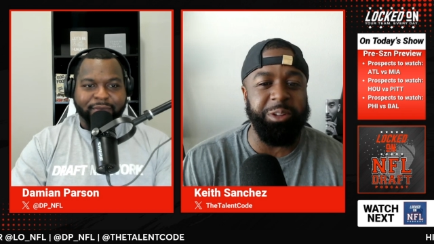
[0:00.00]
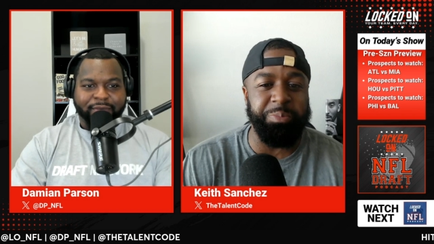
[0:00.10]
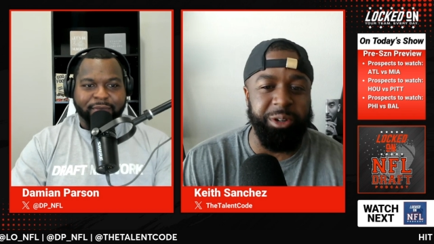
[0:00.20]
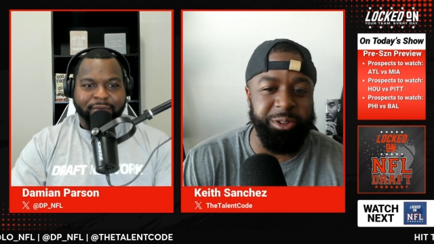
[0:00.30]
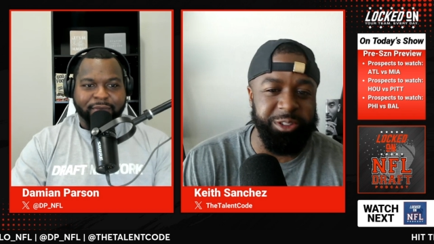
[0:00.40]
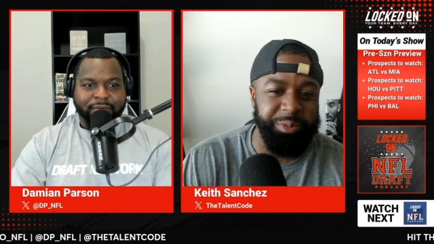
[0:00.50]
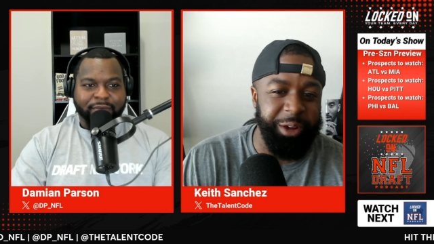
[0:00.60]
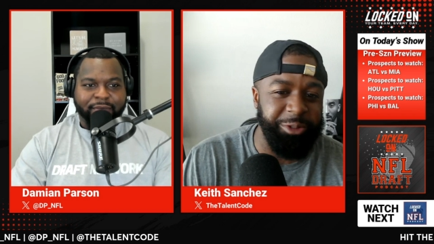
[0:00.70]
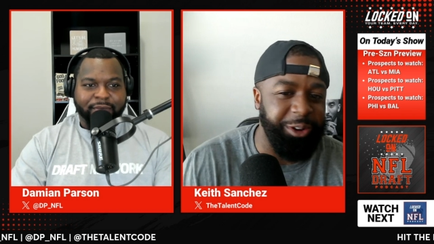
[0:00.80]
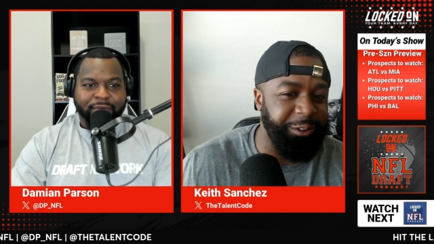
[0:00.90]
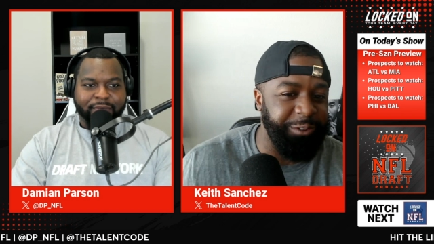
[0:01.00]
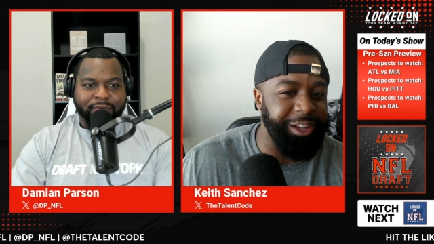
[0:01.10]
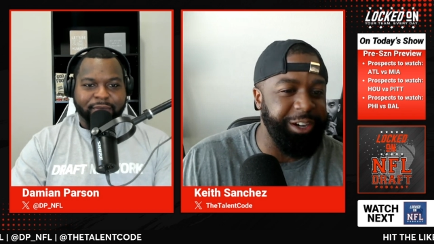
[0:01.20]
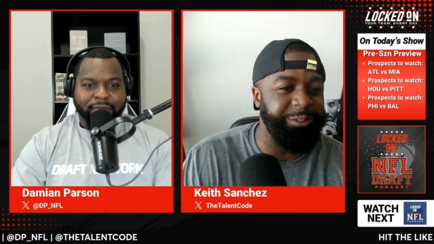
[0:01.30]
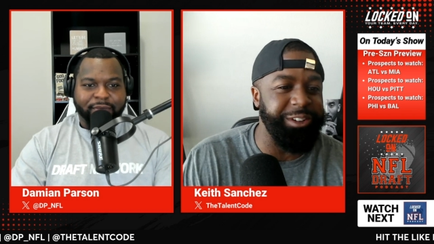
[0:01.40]
Speaker 1: birds, man. We're going to
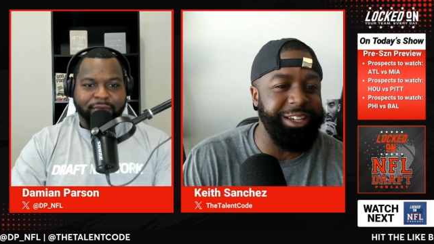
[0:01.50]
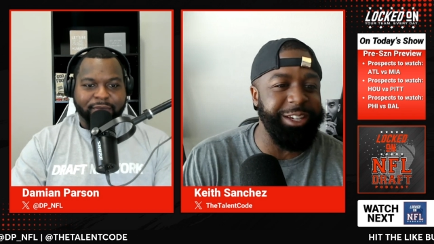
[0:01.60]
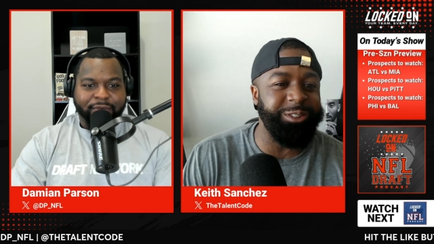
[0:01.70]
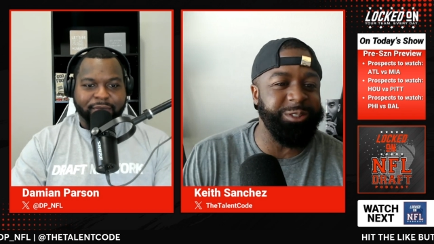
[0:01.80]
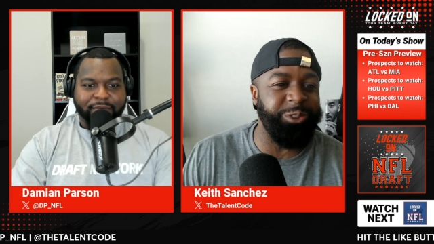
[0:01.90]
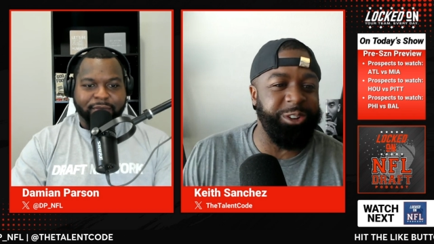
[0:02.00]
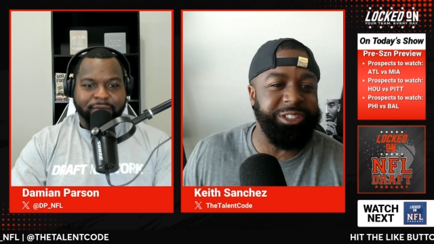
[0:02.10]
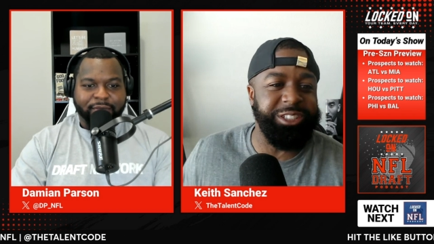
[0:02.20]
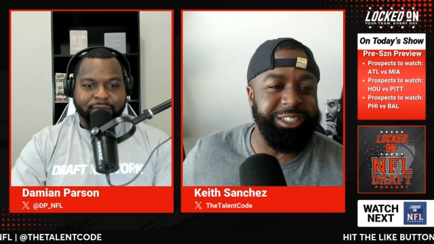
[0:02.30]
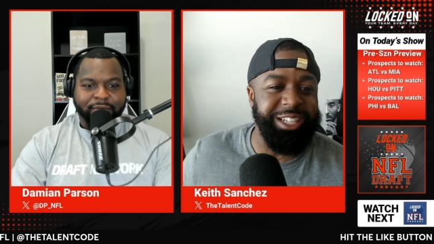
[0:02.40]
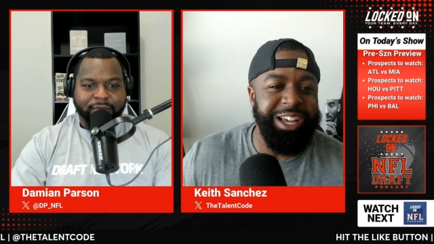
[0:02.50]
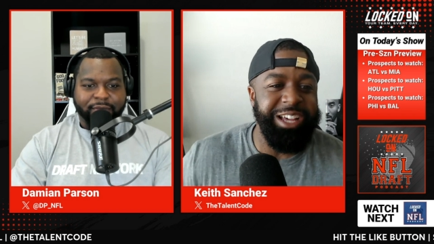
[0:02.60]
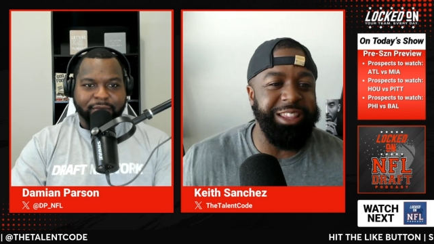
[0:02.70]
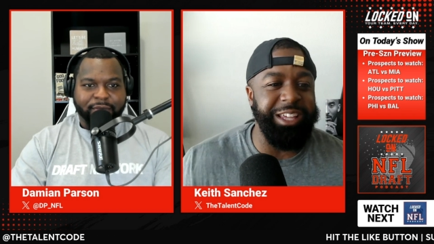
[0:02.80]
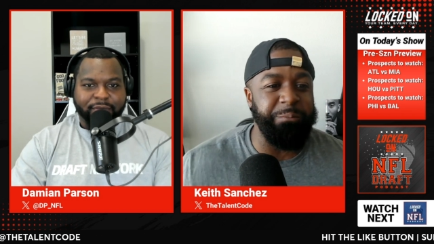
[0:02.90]
Philadelphia Eagles versus the
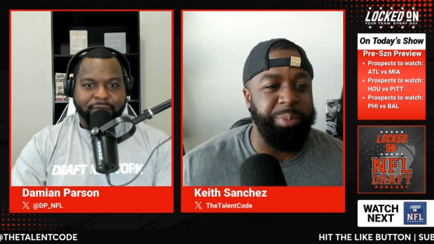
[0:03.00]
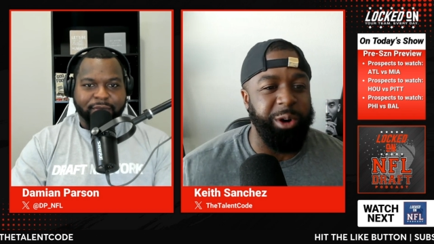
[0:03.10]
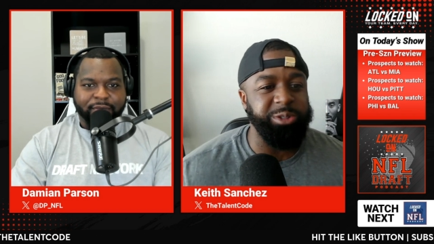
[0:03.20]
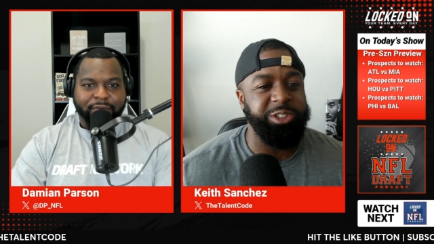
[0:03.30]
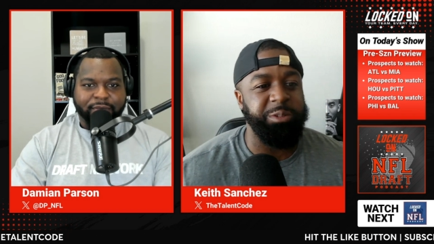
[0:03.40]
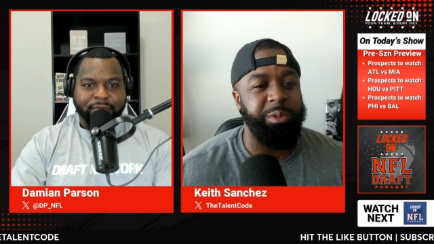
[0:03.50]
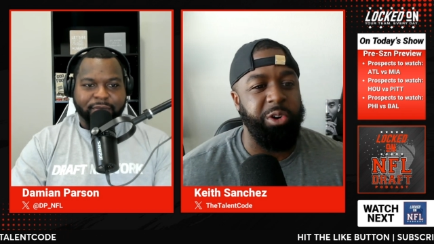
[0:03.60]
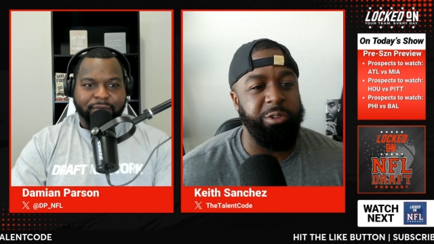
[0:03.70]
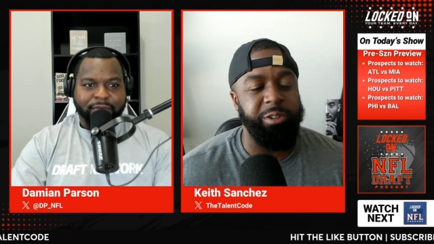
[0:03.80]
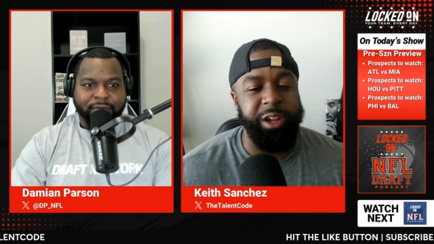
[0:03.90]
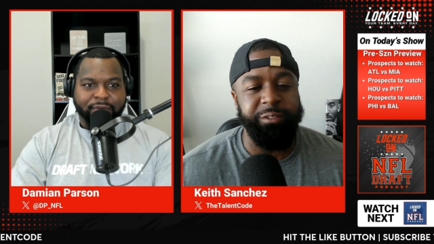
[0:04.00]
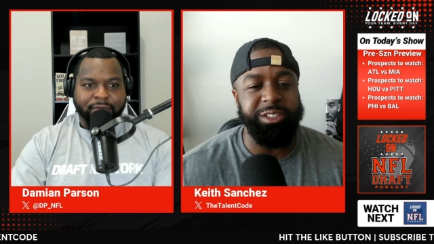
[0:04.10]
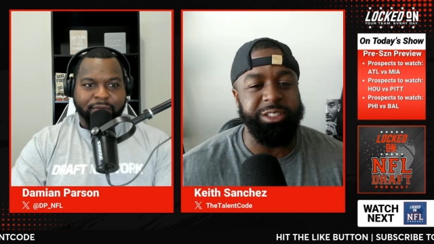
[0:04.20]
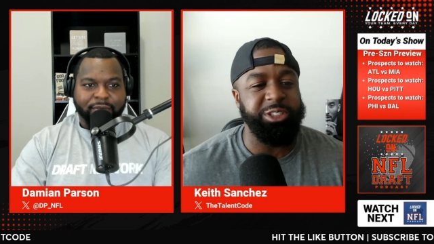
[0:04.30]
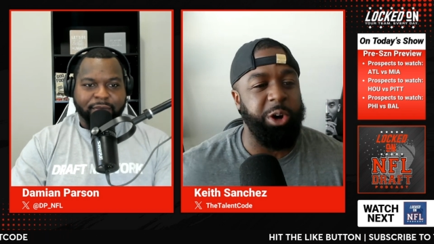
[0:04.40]
Baltimore Ravens and
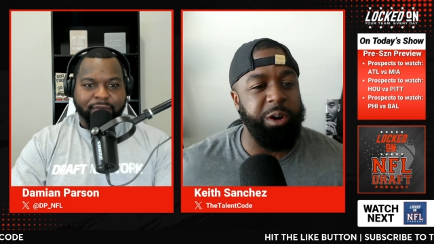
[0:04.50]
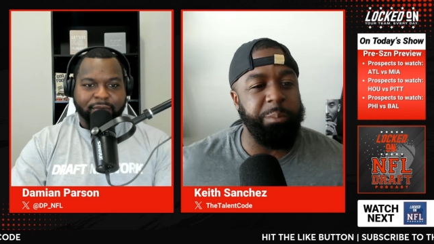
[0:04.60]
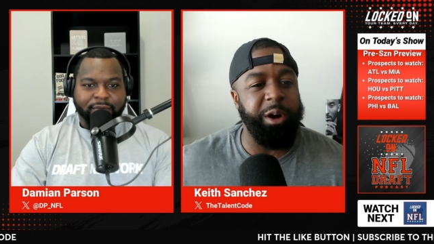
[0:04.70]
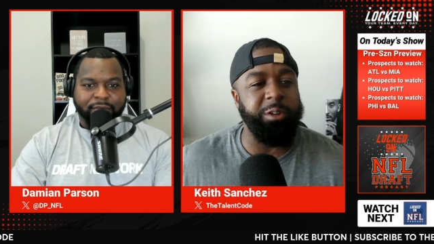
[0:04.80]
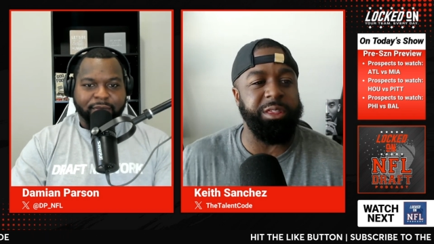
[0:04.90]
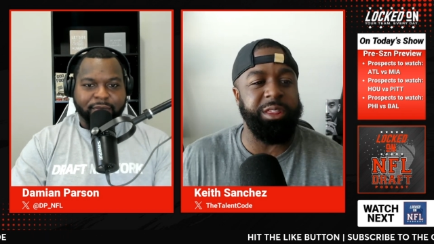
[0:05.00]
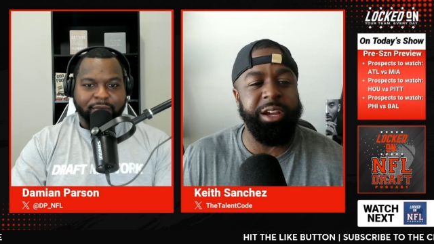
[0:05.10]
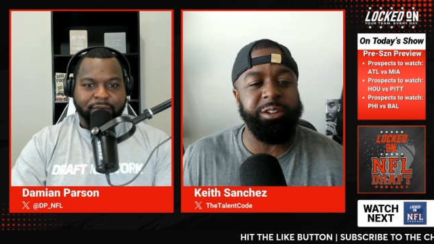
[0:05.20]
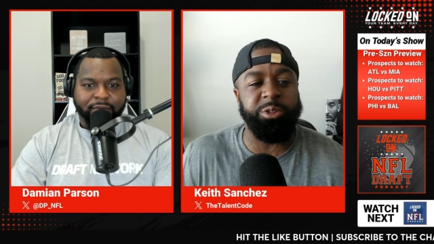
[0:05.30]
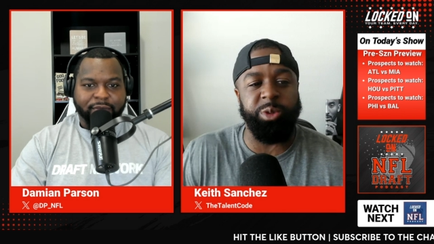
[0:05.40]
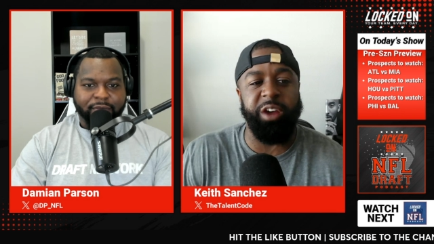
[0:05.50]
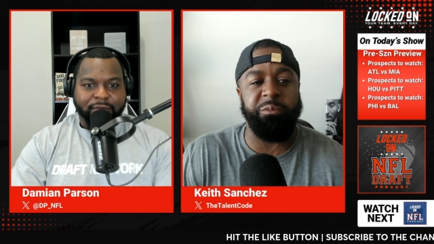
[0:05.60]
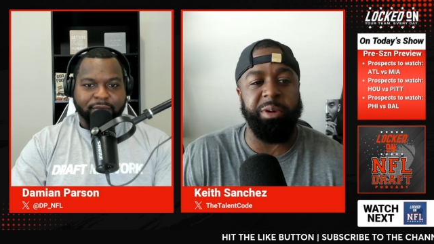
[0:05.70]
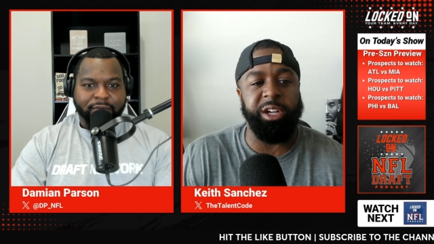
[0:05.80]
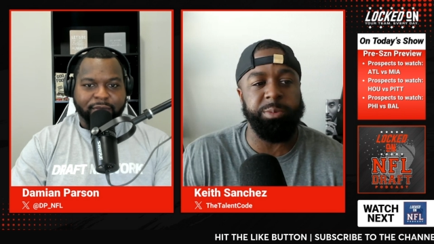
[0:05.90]
talk about their draft draft
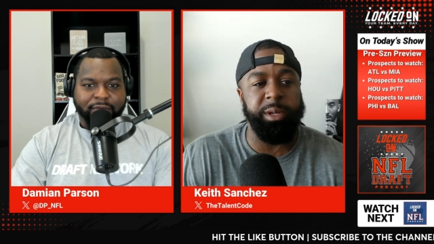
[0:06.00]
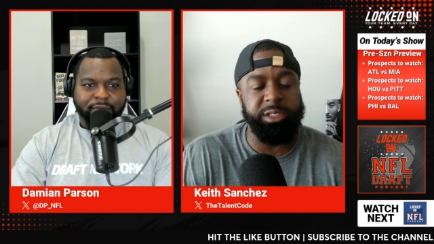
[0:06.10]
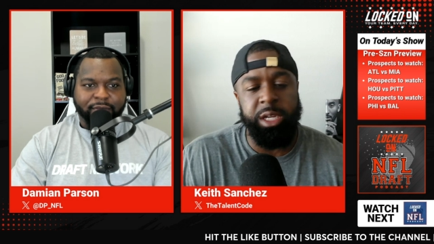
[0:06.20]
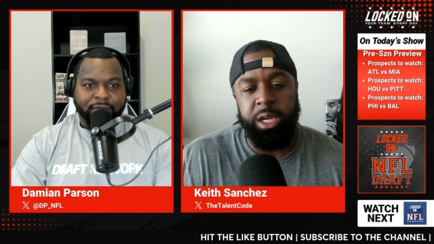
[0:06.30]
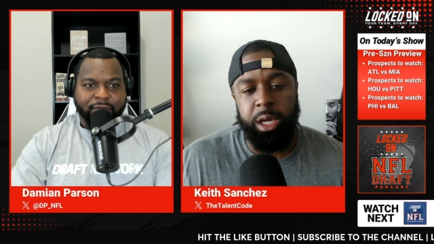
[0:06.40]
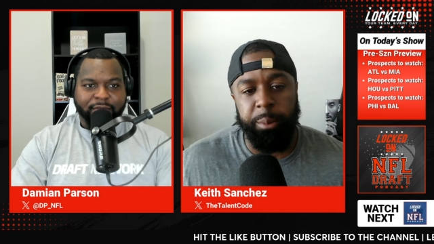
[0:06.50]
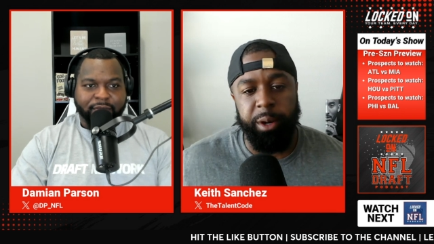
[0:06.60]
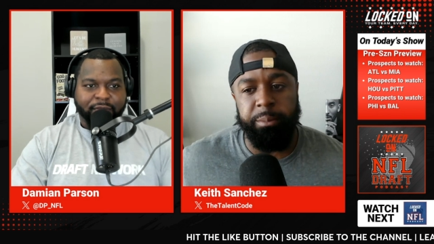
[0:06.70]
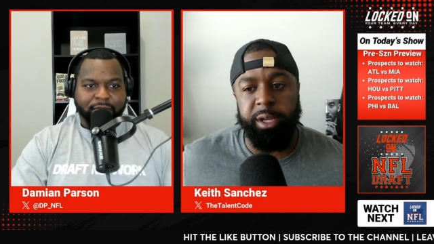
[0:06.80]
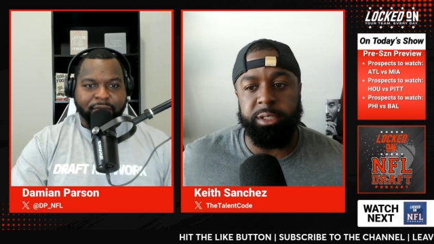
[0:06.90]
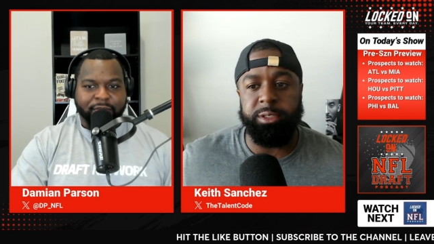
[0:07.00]
prospects coming up next.